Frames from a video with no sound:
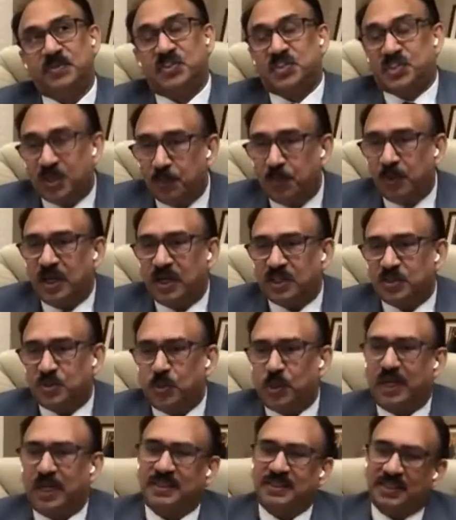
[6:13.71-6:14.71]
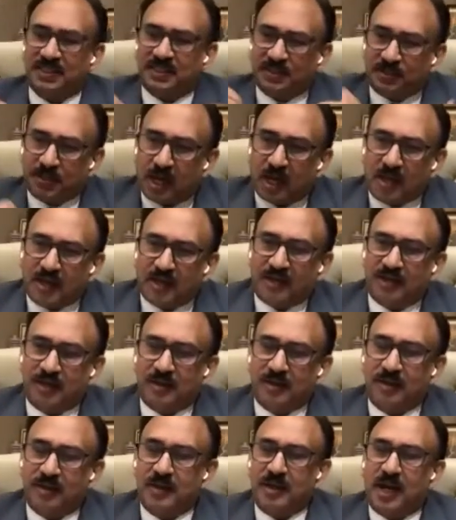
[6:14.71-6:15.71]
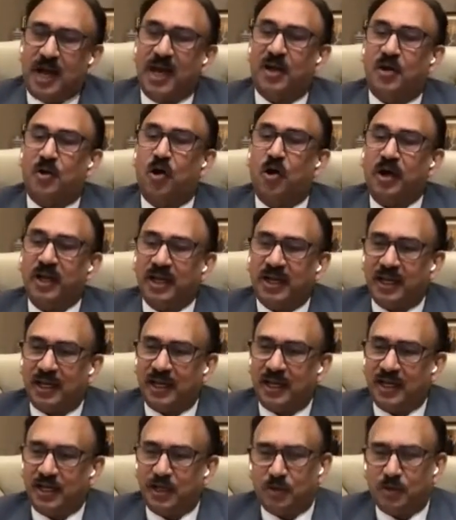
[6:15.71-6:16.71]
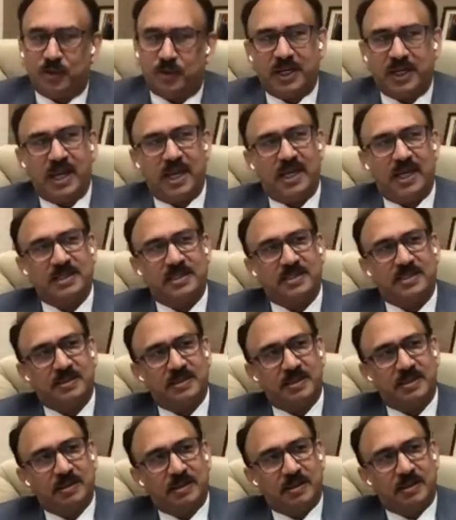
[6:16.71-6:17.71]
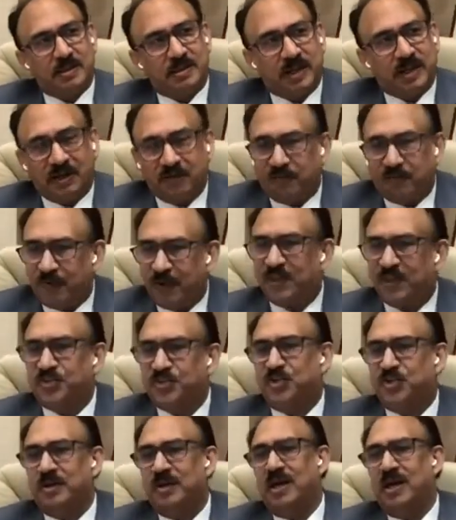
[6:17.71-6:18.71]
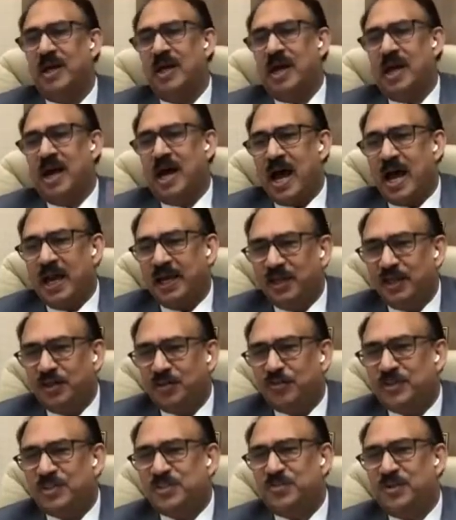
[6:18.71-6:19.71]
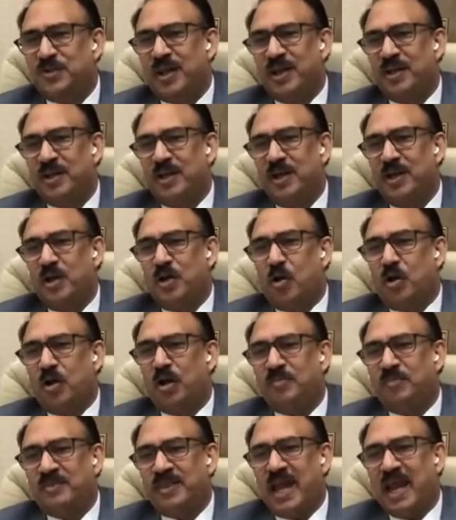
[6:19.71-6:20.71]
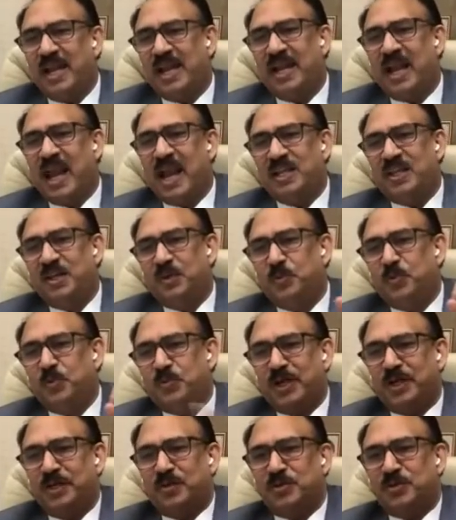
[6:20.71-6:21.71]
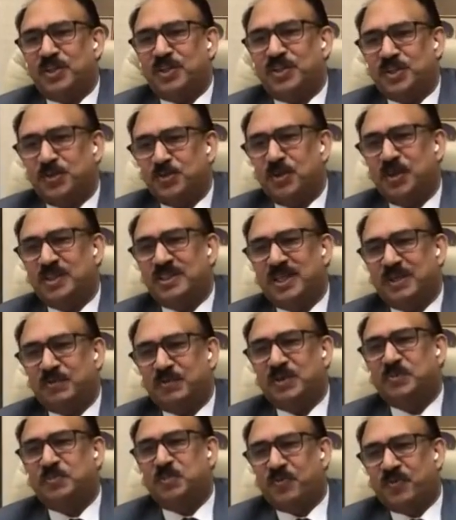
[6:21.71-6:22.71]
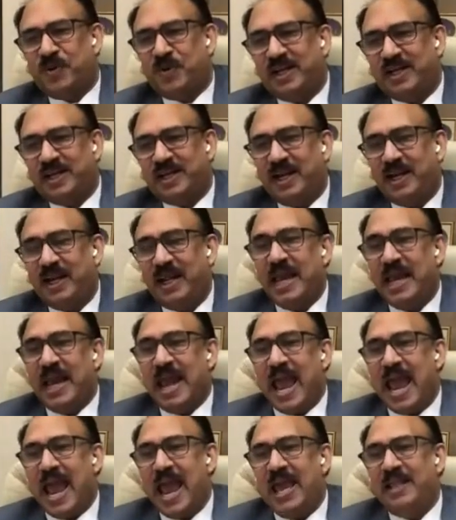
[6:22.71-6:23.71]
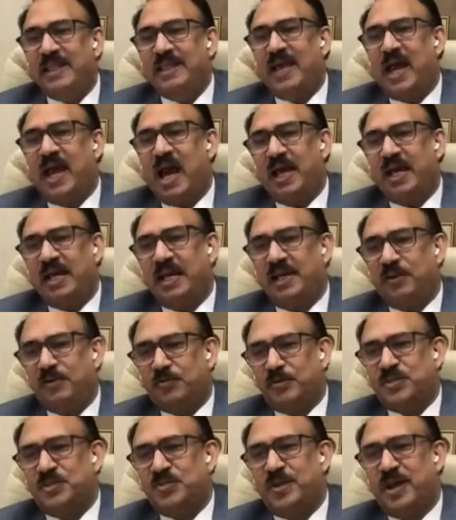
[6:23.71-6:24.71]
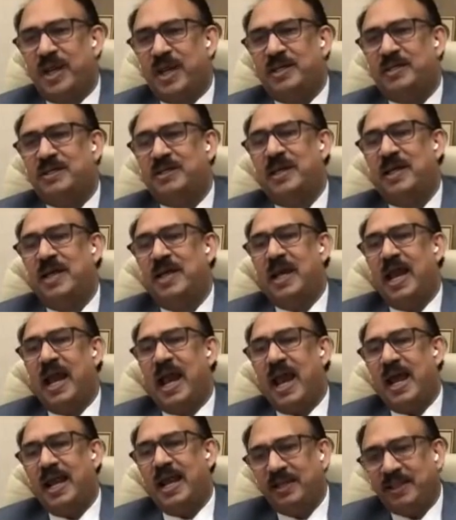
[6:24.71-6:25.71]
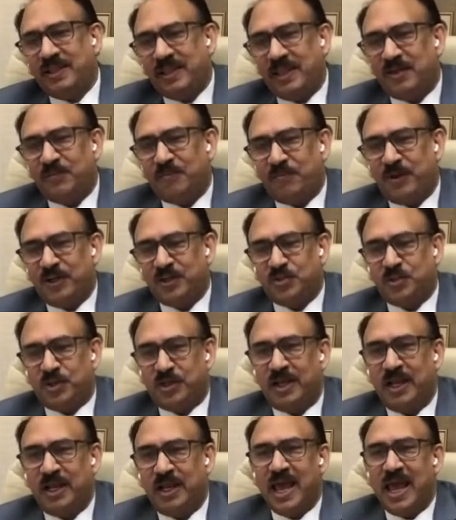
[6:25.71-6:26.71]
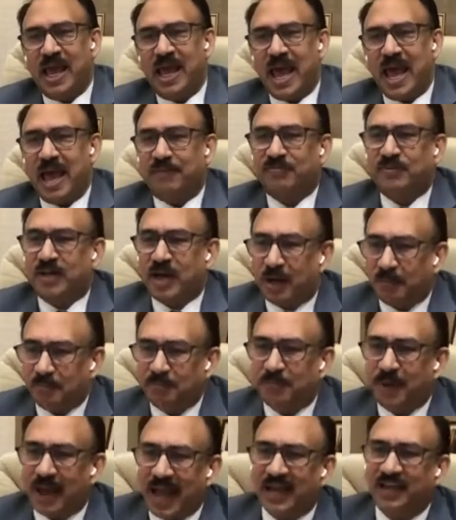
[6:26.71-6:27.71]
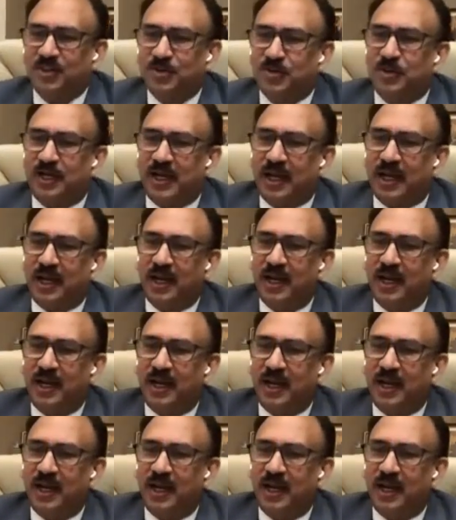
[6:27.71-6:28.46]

stimulus. What has it done? Ironically, today's inflation, high interest rate, all of that are attributed to the stimulus that was provided, and the high interest rate and the inflation have come back today